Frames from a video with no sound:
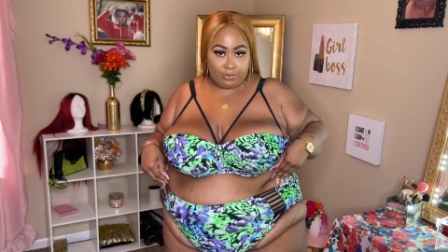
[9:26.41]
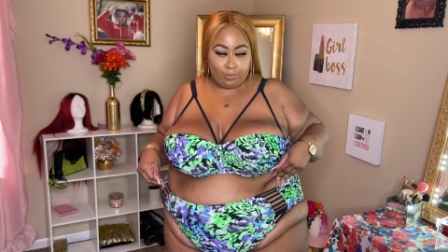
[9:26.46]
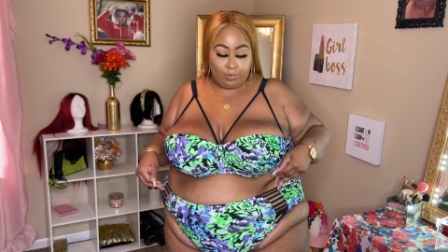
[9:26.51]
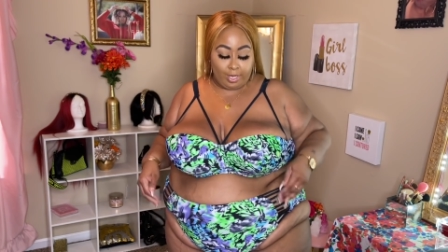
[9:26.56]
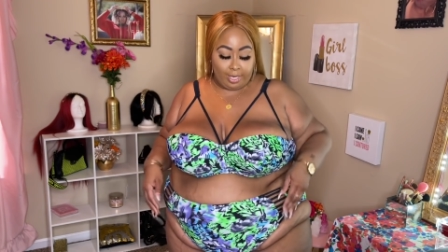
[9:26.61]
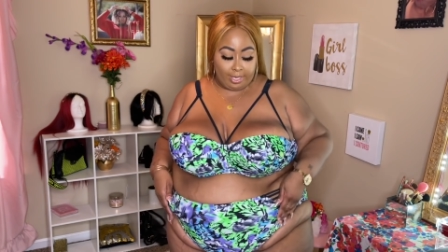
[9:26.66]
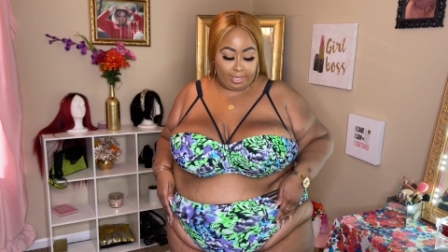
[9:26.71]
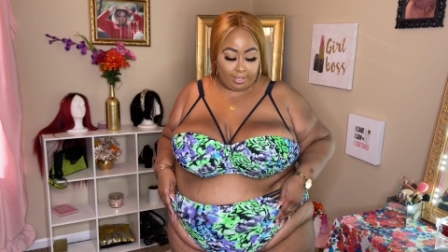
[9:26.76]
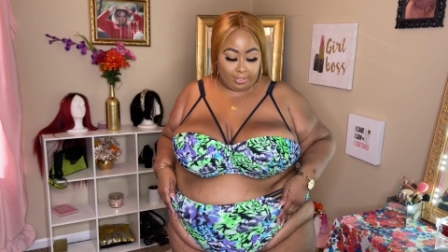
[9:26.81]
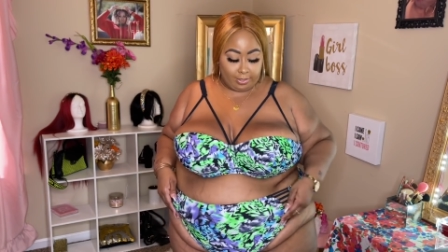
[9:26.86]

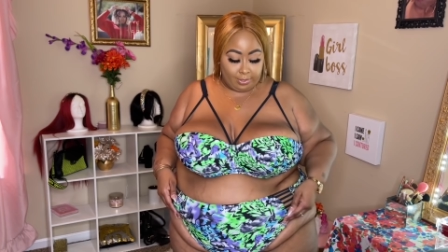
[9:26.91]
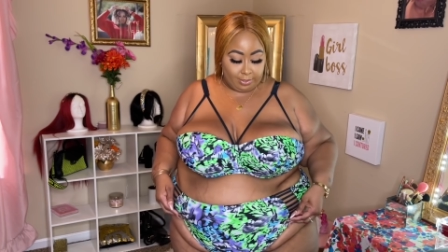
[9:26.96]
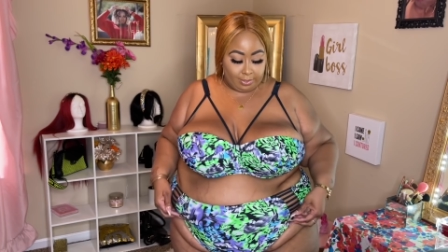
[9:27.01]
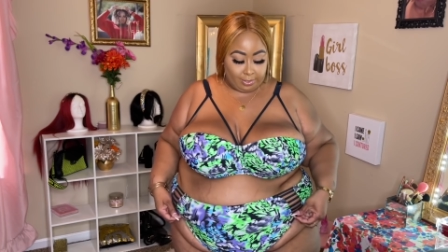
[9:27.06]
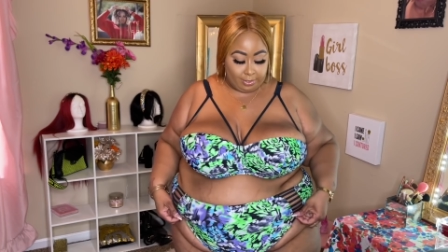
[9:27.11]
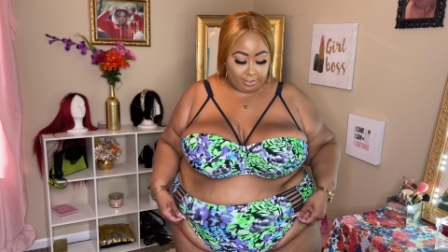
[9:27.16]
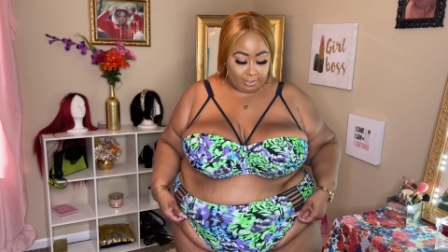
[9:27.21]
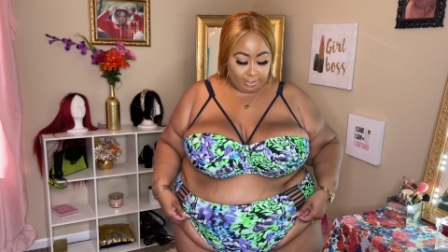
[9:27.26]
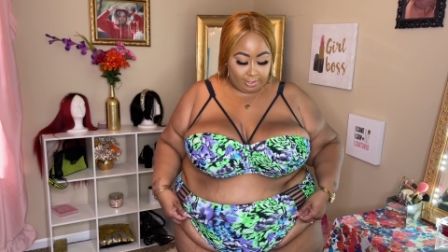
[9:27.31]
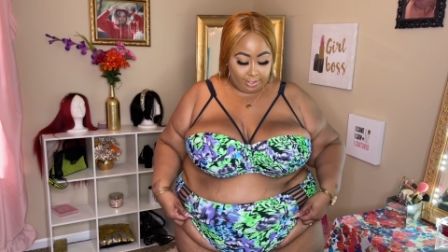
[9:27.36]
well.
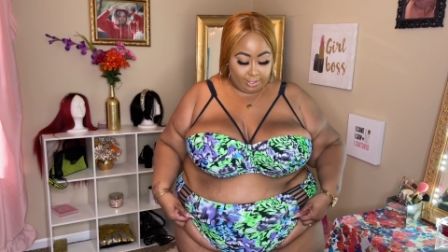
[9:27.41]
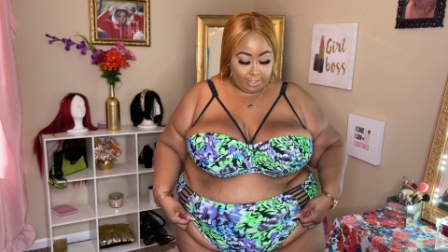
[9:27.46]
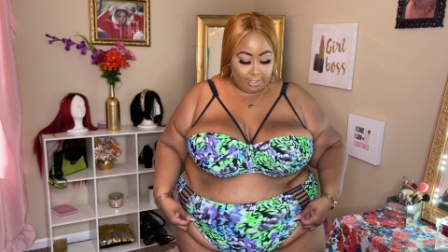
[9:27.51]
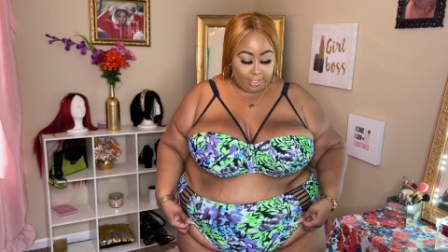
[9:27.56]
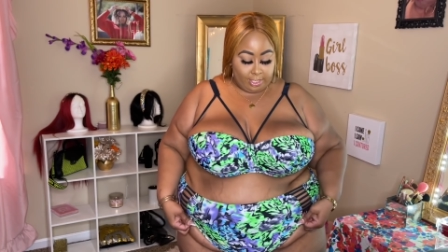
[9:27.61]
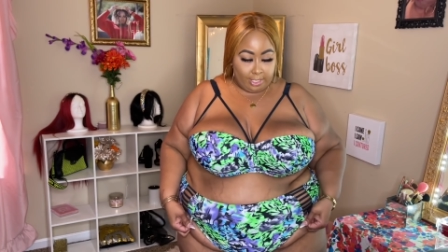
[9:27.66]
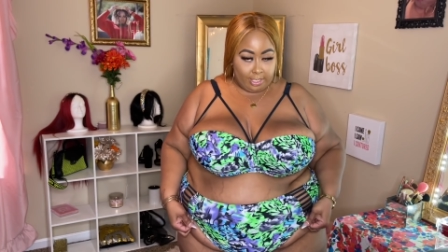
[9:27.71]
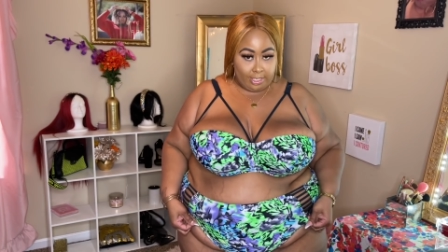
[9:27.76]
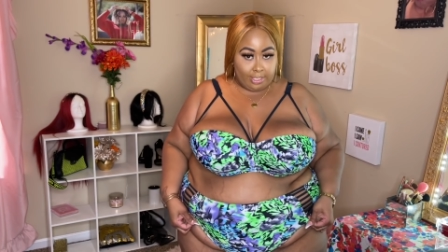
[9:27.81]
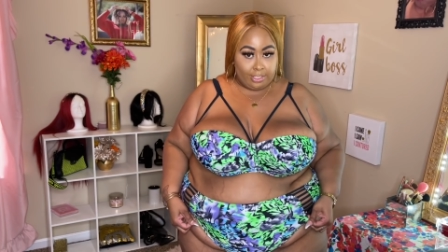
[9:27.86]

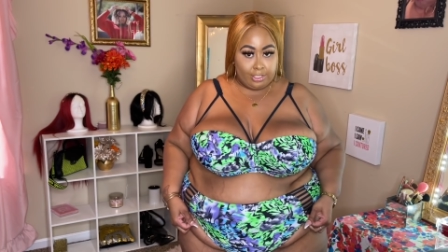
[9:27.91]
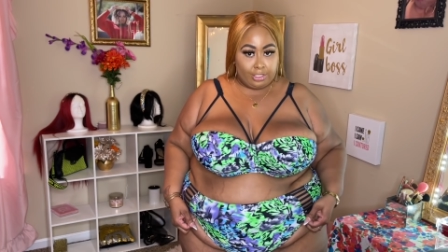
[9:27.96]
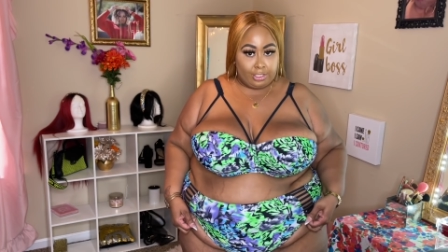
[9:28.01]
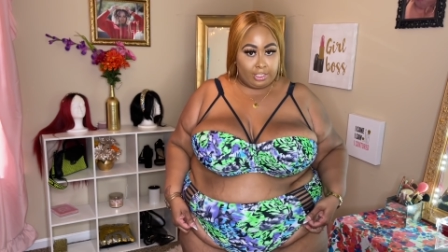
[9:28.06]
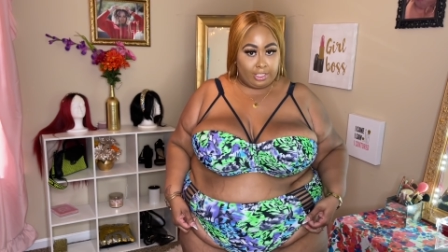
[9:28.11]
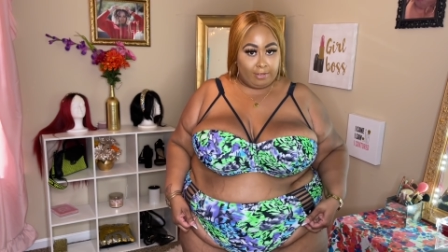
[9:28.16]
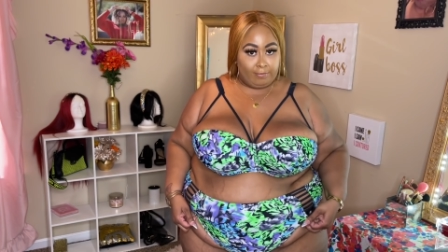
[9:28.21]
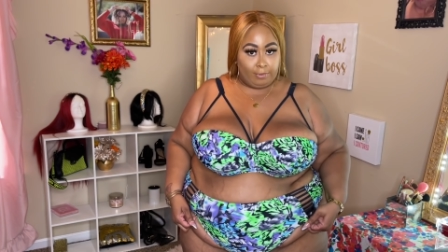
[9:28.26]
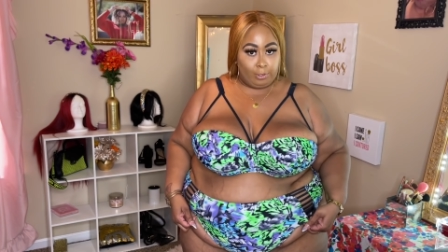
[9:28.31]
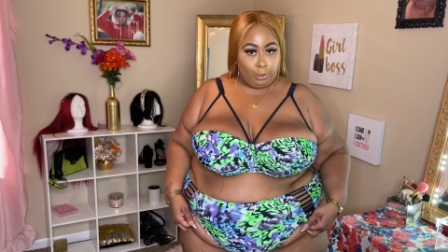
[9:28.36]

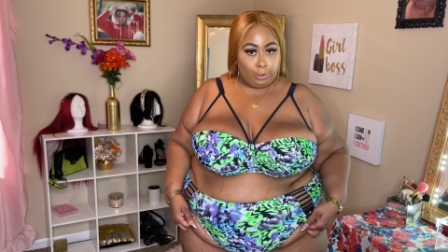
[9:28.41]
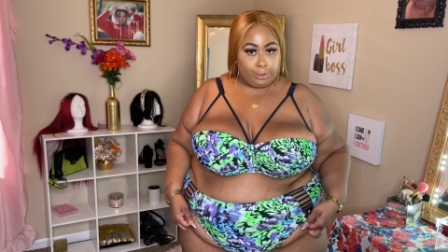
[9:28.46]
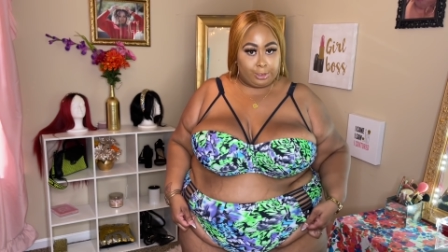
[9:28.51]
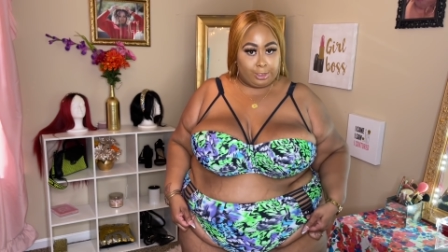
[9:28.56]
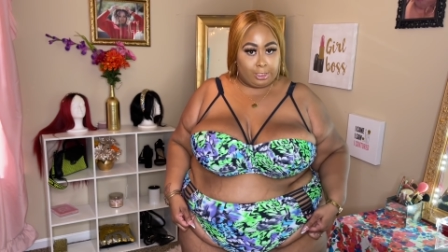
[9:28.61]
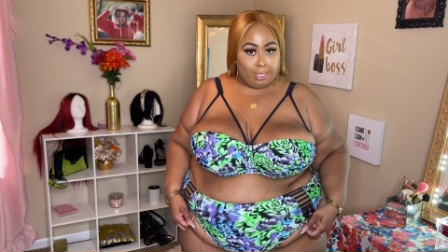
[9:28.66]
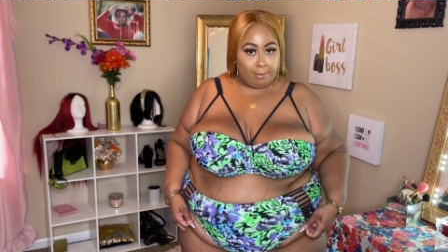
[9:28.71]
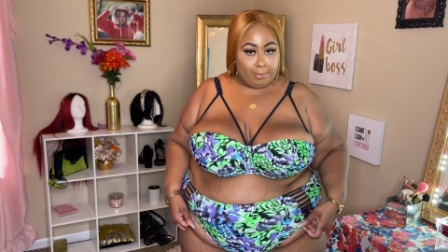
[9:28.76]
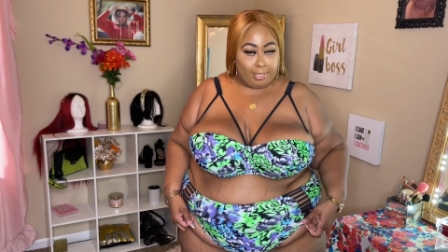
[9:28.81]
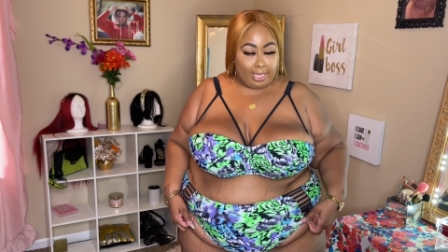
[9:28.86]
Give a little
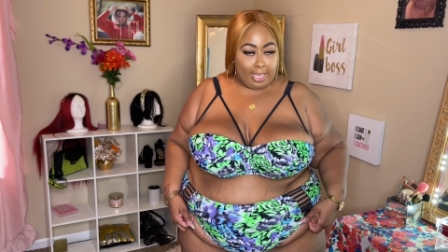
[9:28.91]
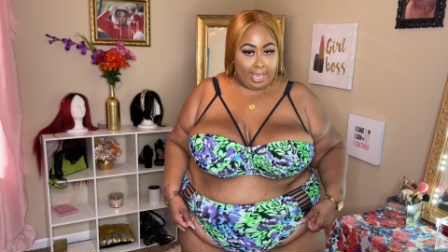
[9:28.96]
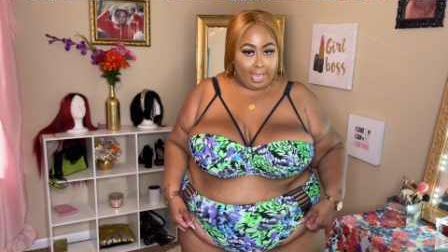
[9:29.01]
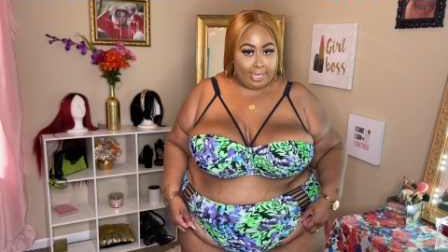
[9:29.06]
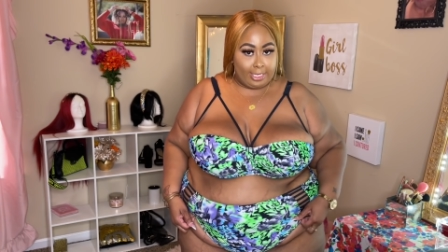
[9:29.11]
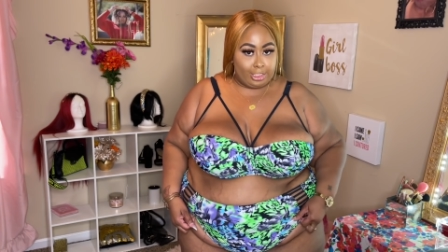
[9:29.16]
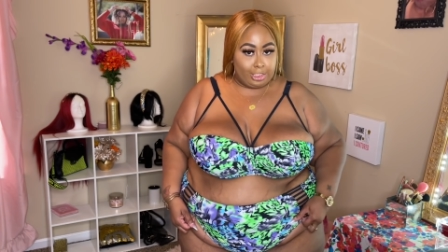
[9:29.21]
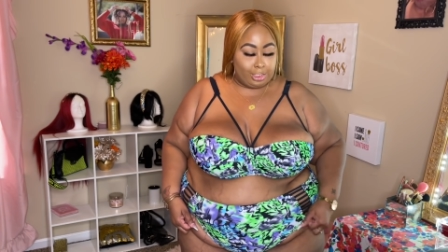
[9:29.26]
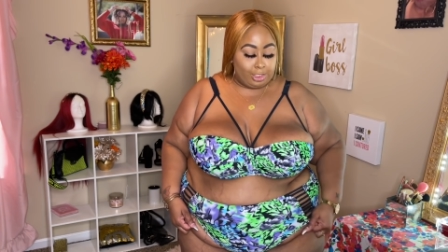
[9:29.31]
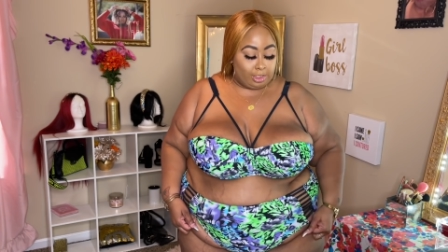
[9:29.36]
stomach
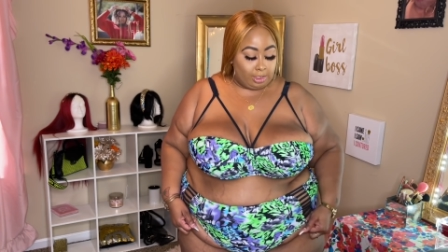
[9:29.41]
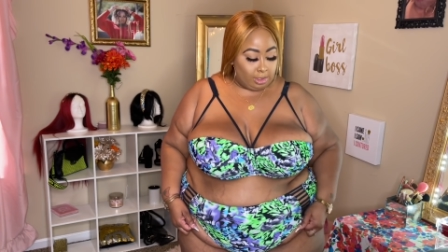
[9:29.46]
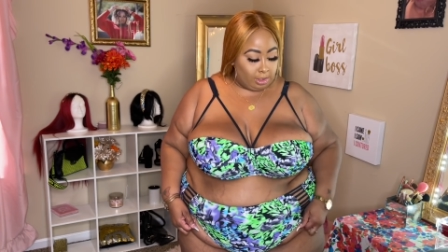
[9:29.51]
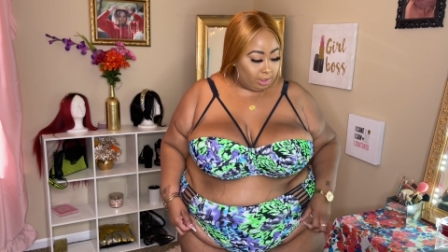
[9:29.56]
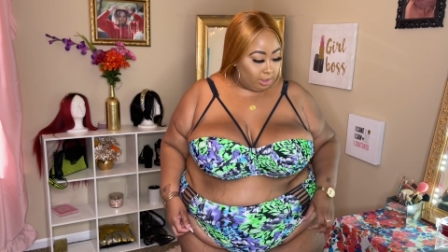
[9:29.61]
action.